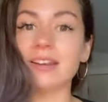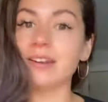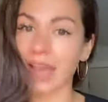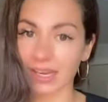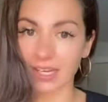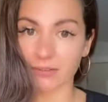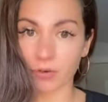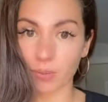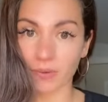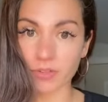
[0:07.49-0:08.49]
negative
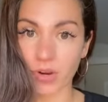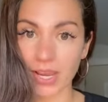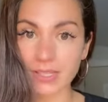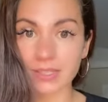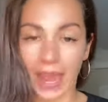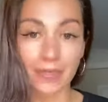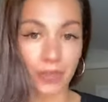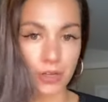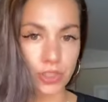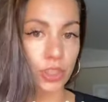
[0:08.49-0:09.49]
form of stress, and
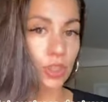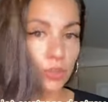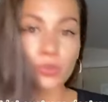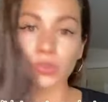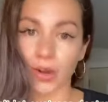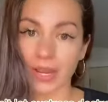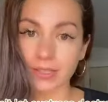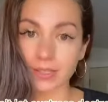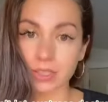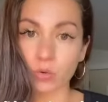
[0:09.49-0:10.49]
there's eustress,